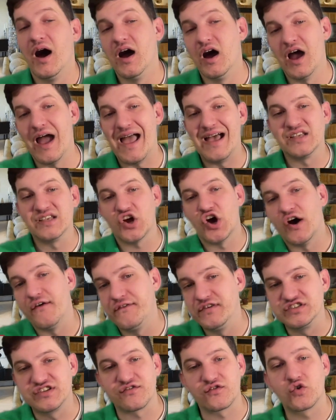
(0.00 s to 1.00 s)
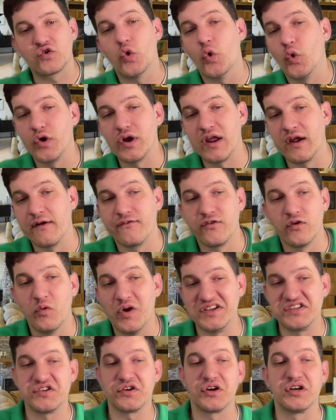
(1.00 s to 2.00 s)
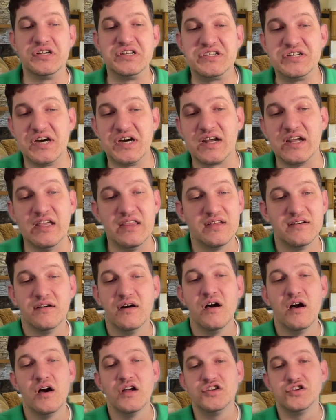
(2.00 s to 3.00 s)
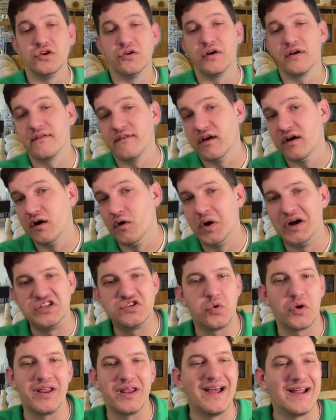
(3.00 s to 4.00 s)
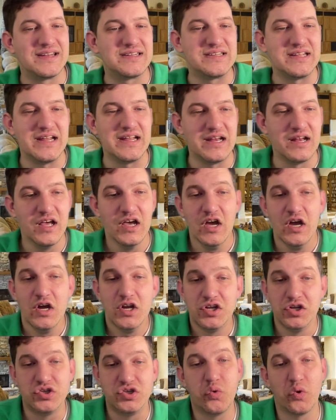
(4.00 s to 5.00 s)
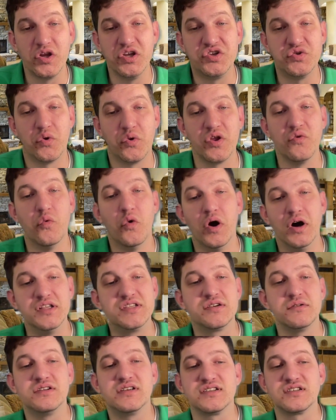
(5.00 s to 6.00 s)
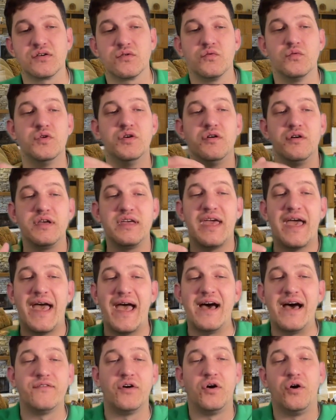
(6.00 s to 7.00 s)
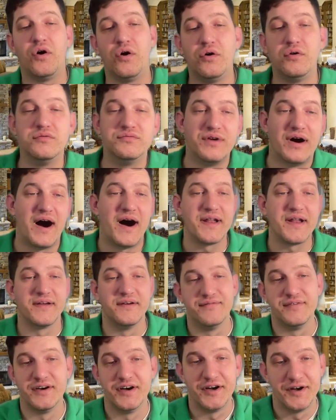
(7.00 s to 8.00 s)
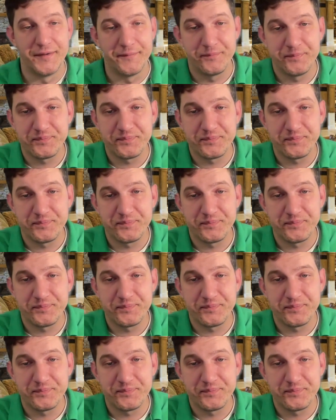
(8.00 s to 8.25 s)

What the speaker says: as offensive coordinator from Western Kentucky during 2019 to 2021. So he doesn't really have a whole lot of